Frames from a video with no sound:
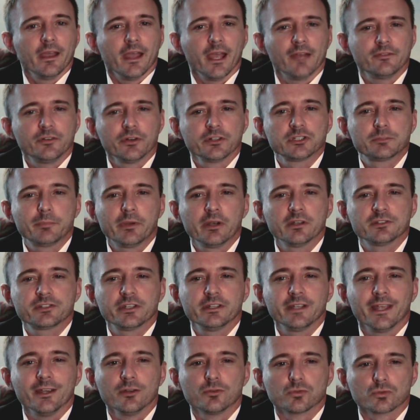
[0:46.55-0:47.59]
After
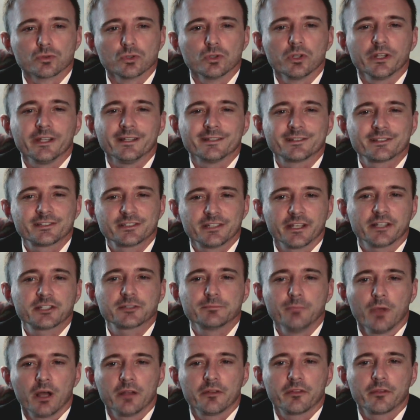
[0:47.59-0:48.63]
experiencing a grueling
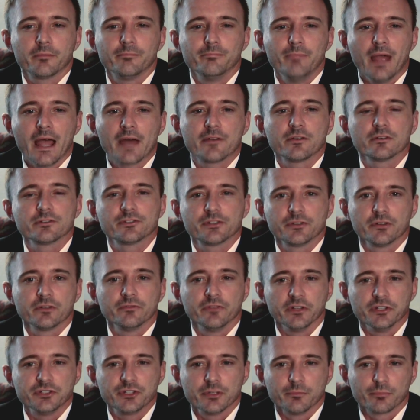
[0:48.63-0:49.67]
6-month batterers
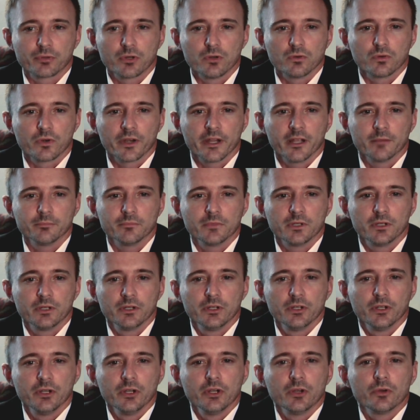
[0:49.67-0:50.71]
intervention program,
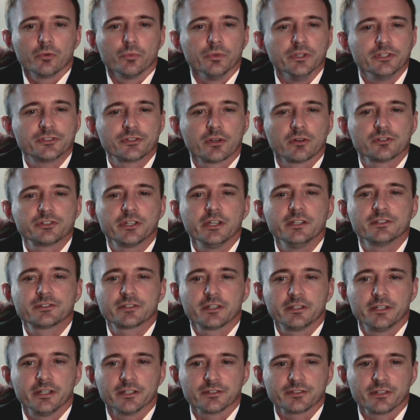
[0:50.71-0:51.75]
researching
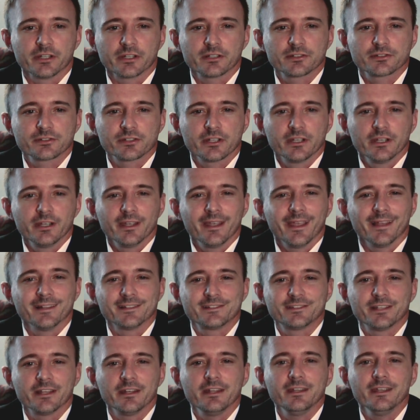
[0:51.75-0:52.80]
statistics, and
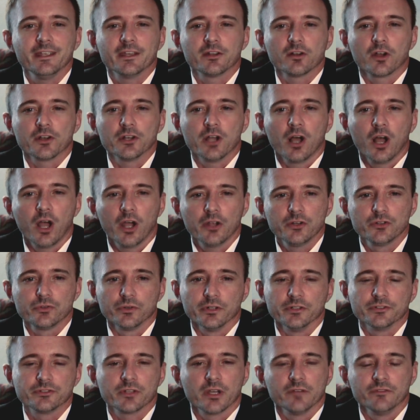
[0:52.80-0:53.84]
sitting in on
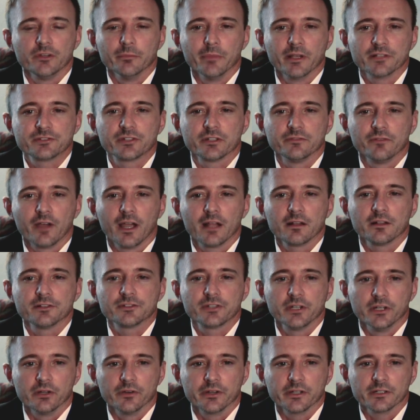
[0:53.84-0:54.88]
hundreds of domestic violence
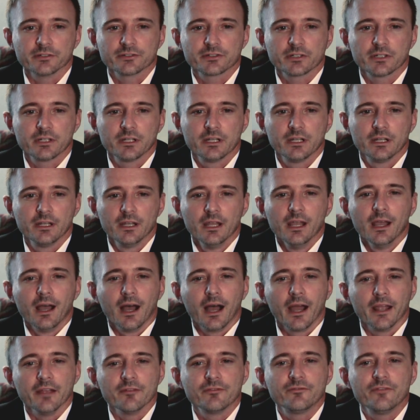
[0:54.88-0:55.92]
hearings,
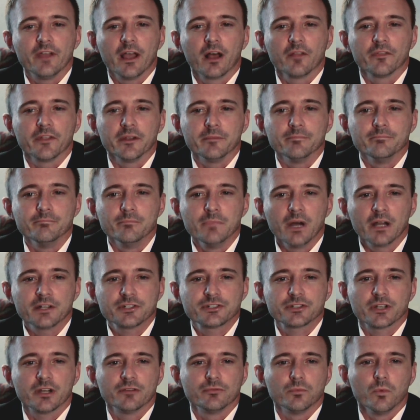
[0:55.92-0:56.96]
I have found that
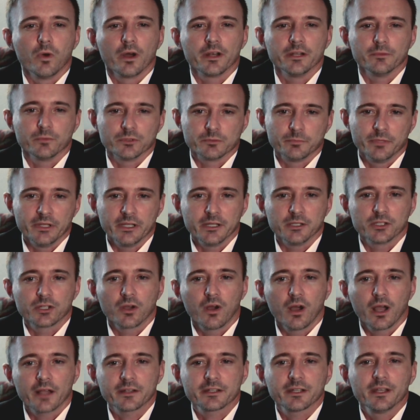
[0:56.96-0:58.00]
much of what was being
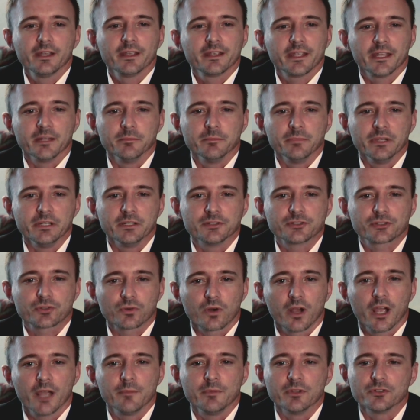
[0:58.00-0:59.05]
taught can be
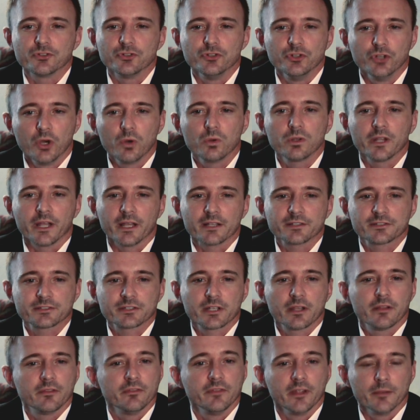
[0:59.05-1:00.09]
described as no less
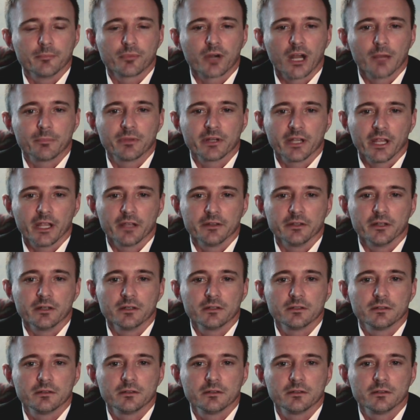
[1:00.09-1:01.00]
than propaganda.